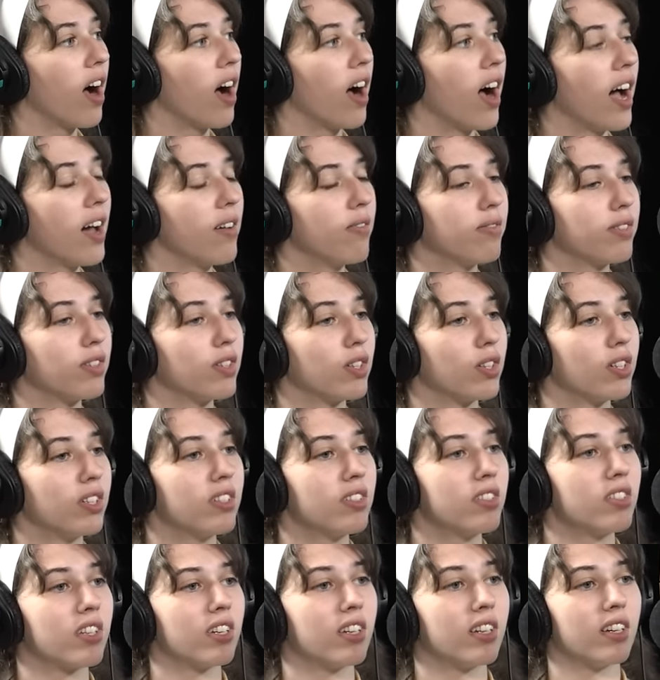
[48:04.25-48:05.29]
I've
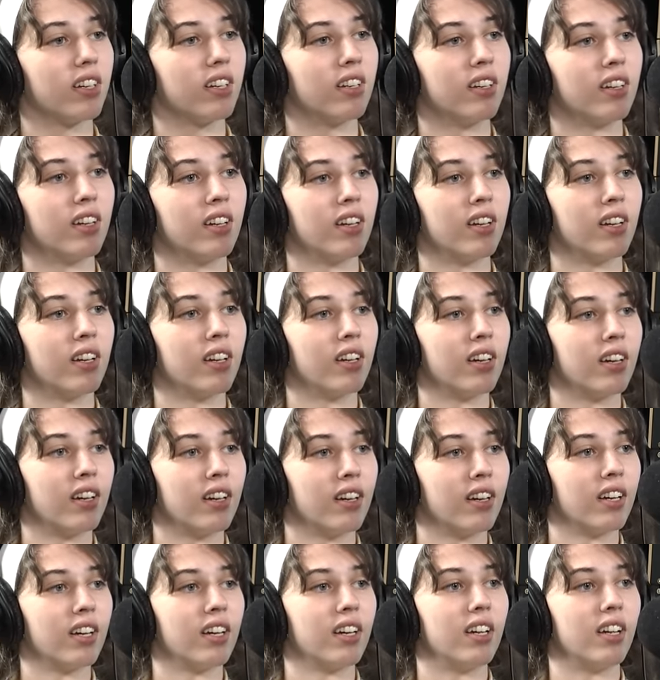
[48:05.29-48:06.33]
learned to
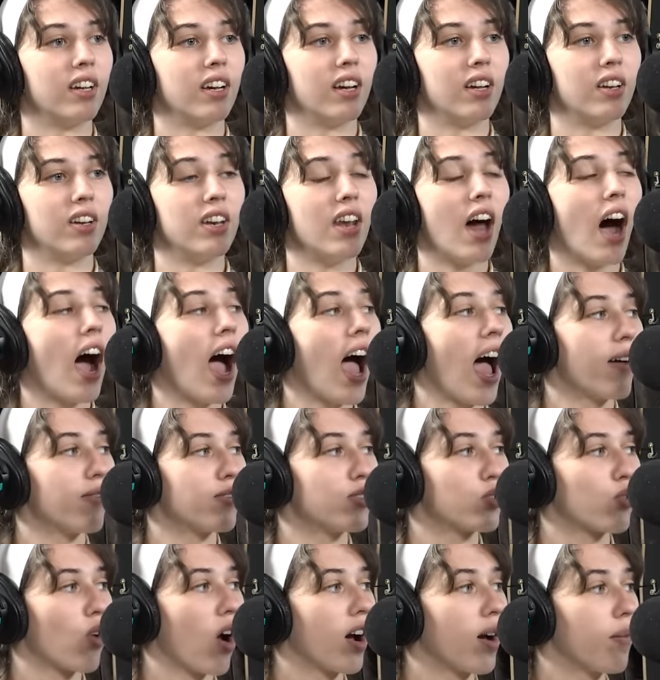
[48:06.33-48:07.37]
not have
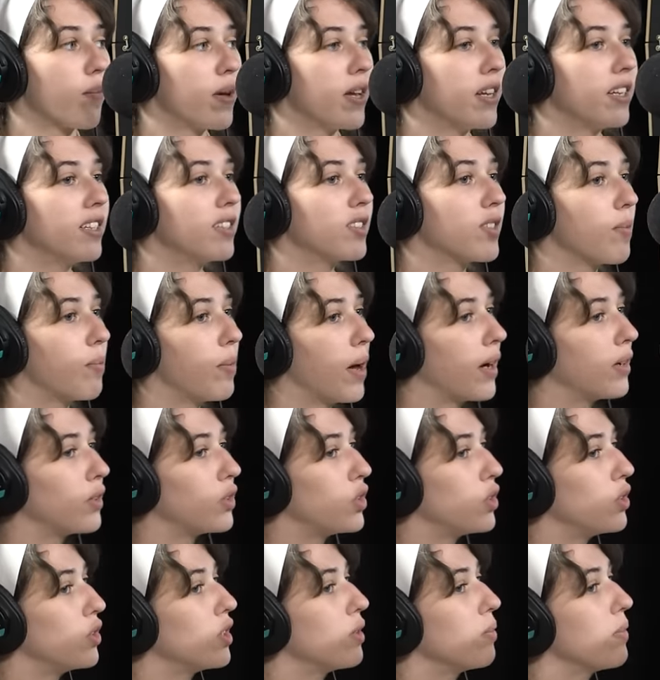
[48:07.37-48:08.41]
strong opinions about
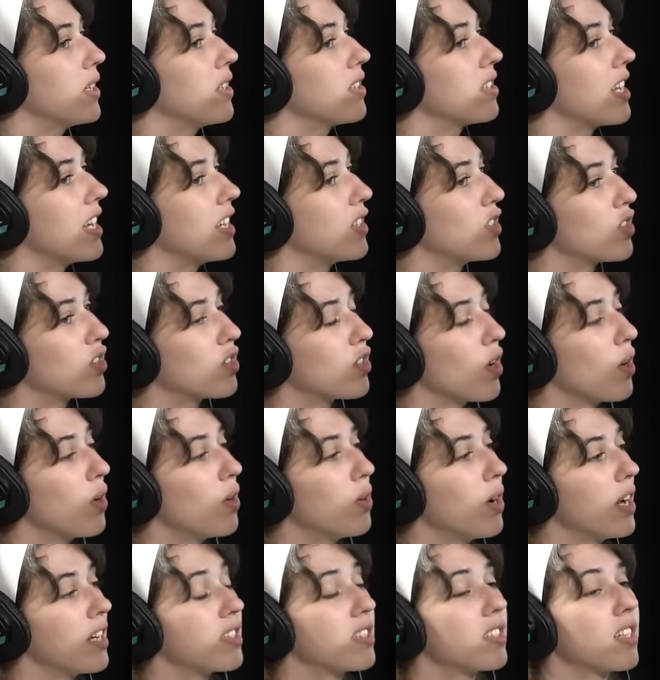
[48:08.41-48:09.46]
junior mints. It's so
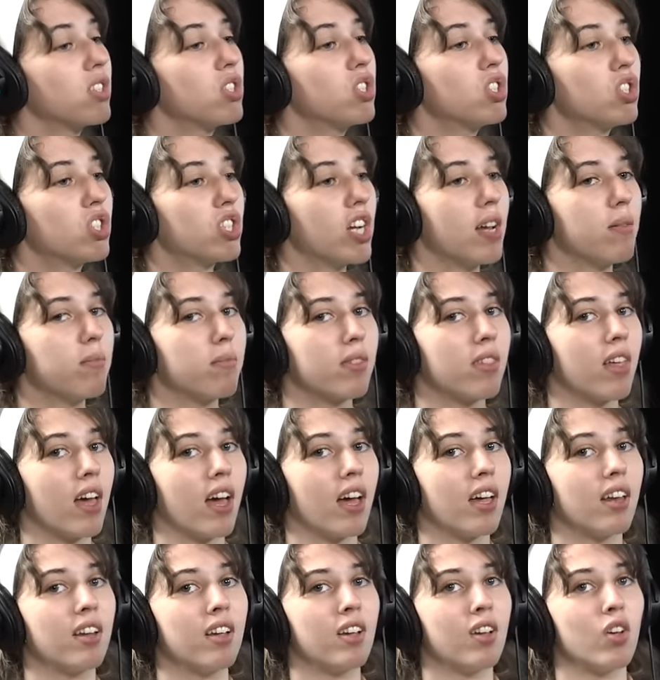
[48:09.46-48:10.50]
it's such a shame
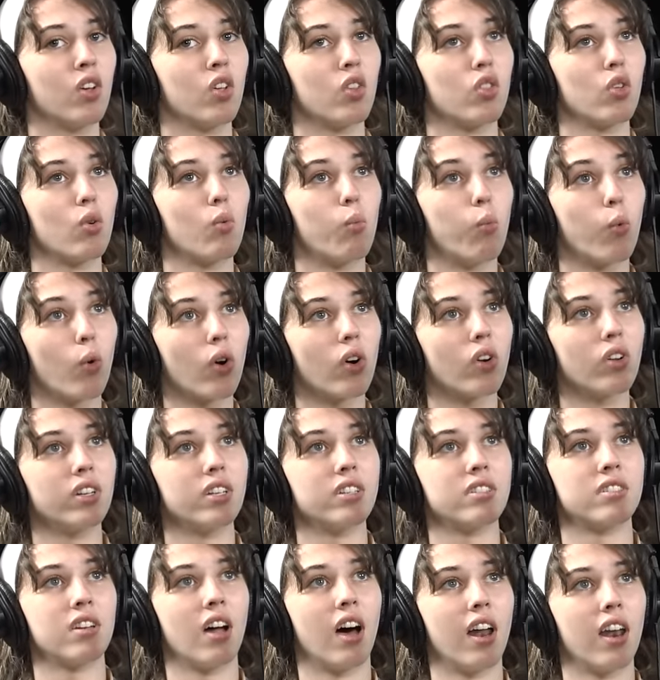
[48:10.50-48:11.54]
that the world
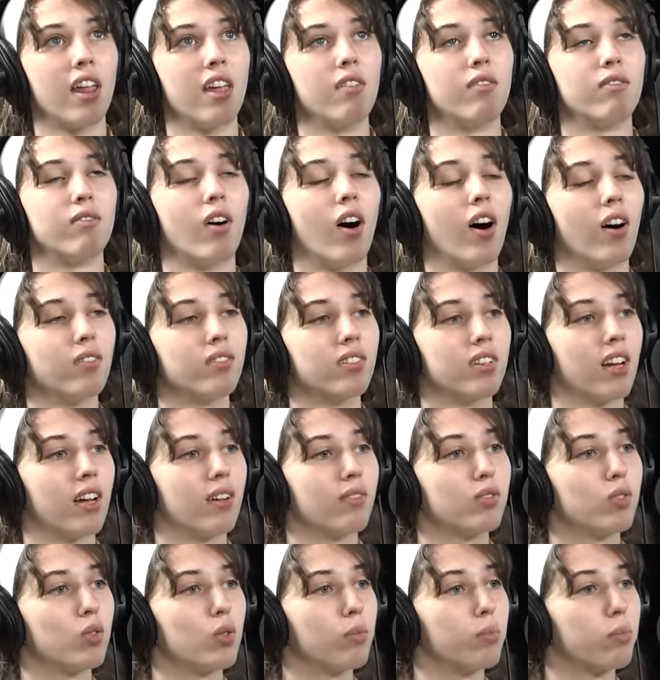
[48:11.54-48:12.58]
is not evolved enough
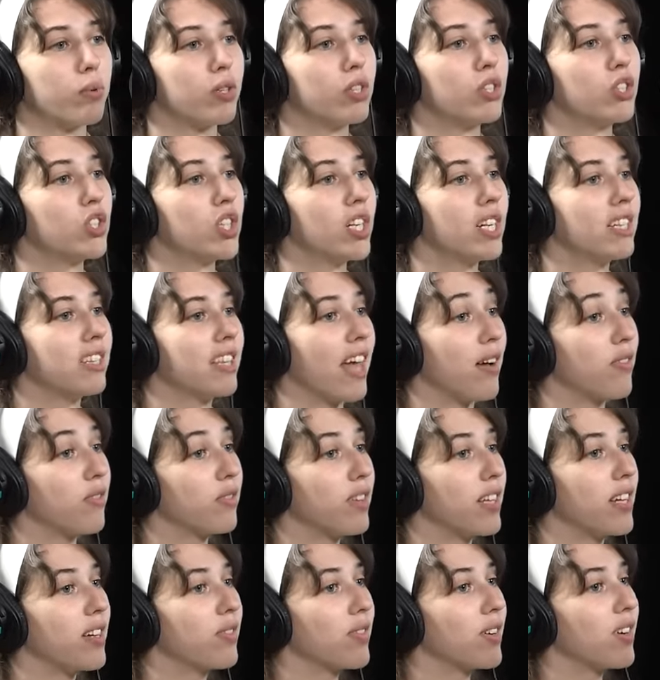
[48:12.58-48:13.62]
to appreciate that flavor